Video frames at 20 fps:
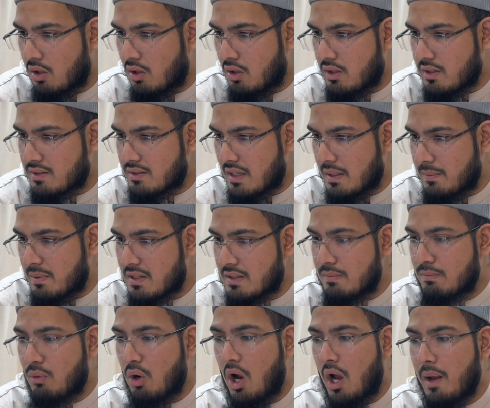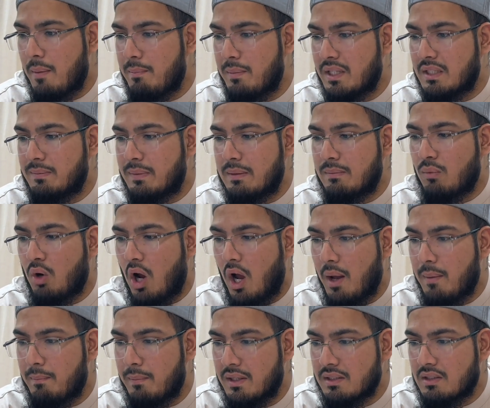his name is Muhammad bin
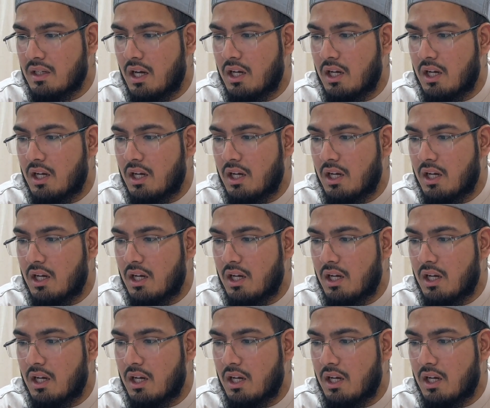Muhammad